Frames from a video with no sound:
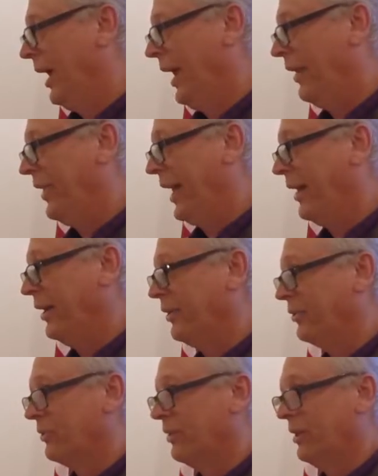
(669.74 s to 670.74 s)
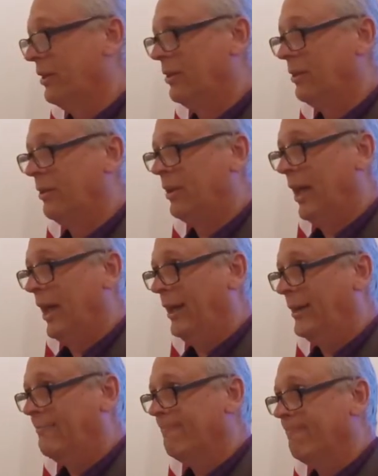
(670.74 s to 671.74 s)
And that is,
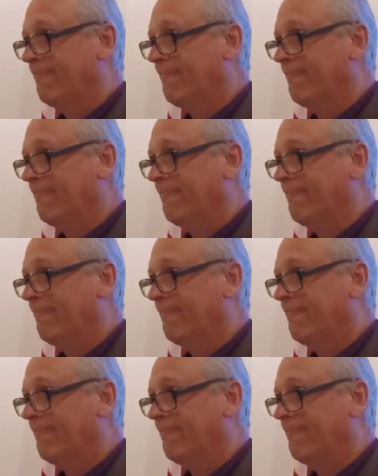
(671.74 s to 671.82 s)
um,